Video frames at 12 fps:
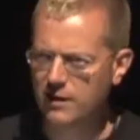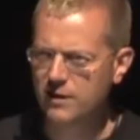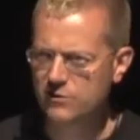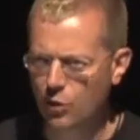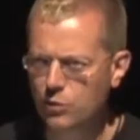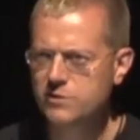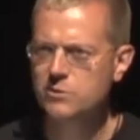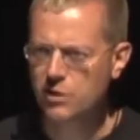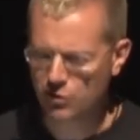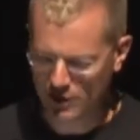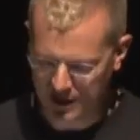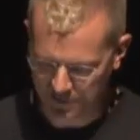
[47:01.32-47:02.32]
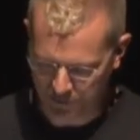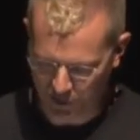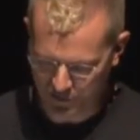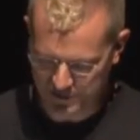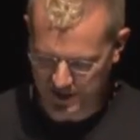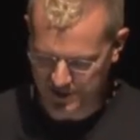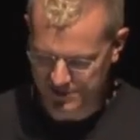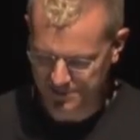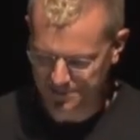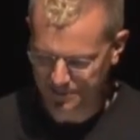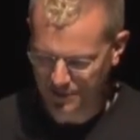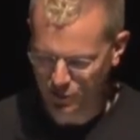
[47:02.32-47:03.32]
is also a creative process.
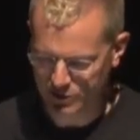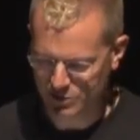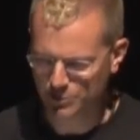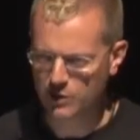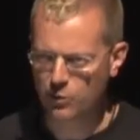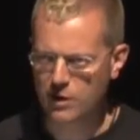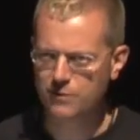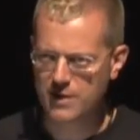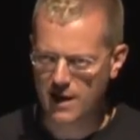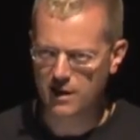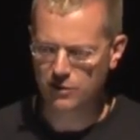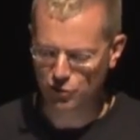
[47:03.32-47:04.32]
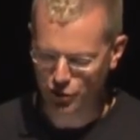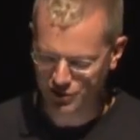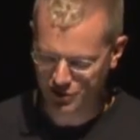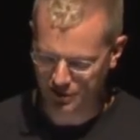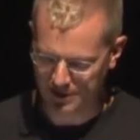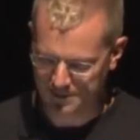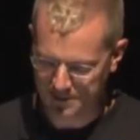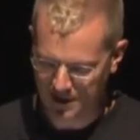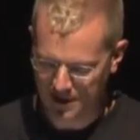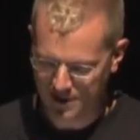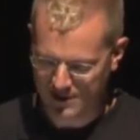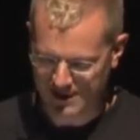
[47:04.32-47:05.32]
We should be aware of that and nurture it.
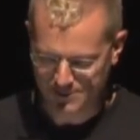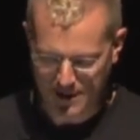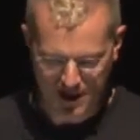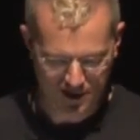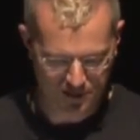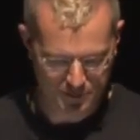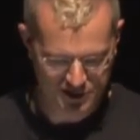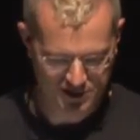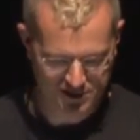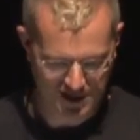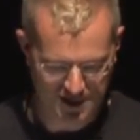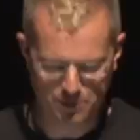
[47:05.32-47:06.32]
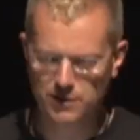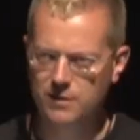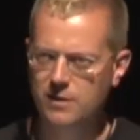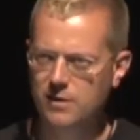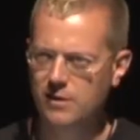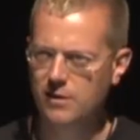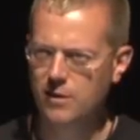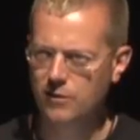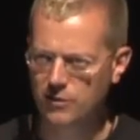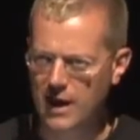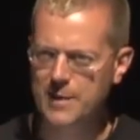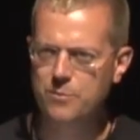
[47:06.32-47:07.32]
That's part of the mission statement of
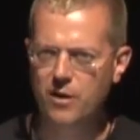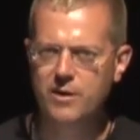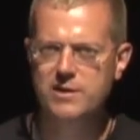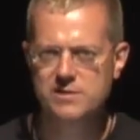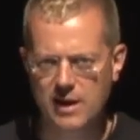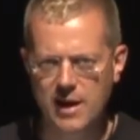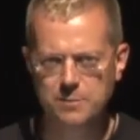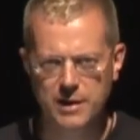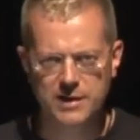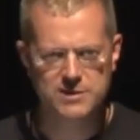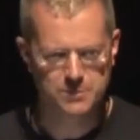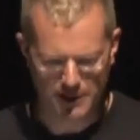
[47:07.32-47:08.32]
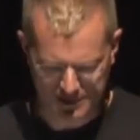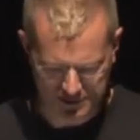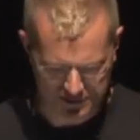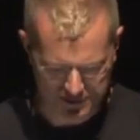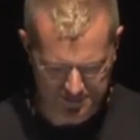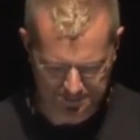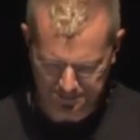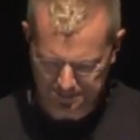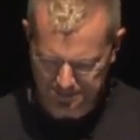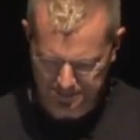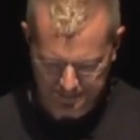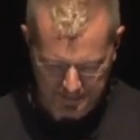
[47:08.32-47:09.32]
libraries and makerspaces.
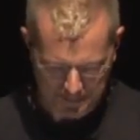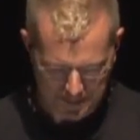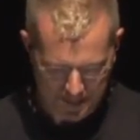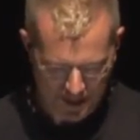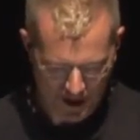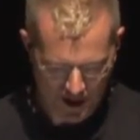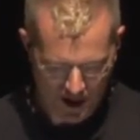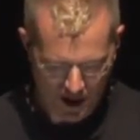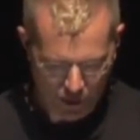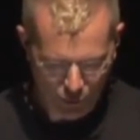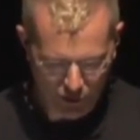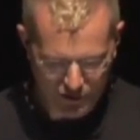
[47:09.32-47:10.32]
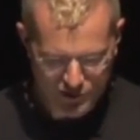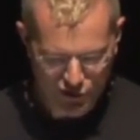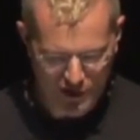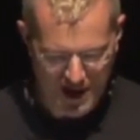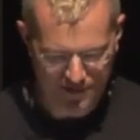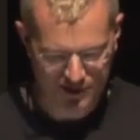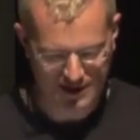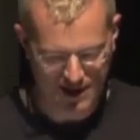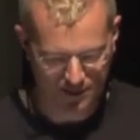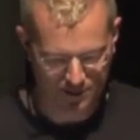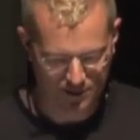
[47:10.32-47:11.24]
We also don't have to